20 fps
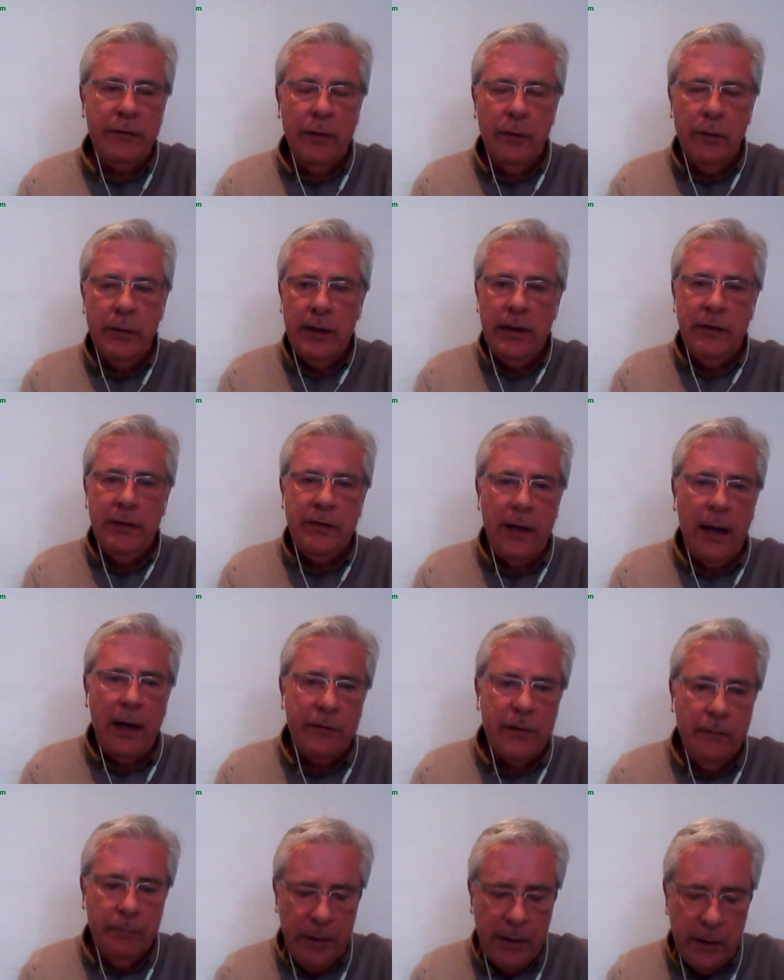a few of these you
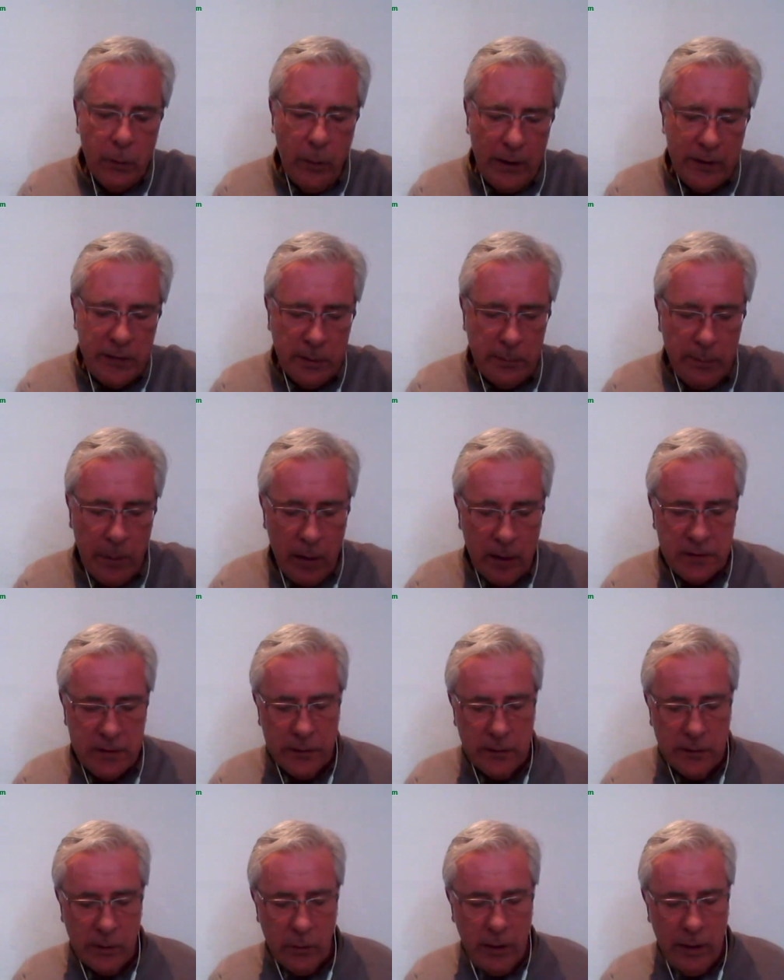have to have big question
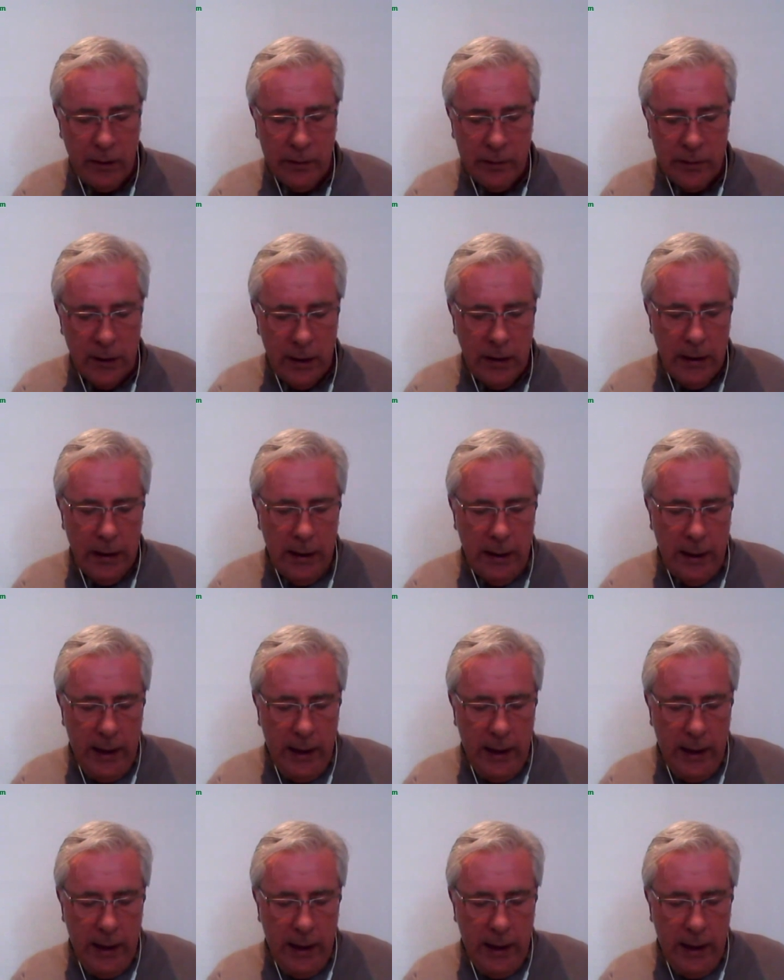marks on the ground.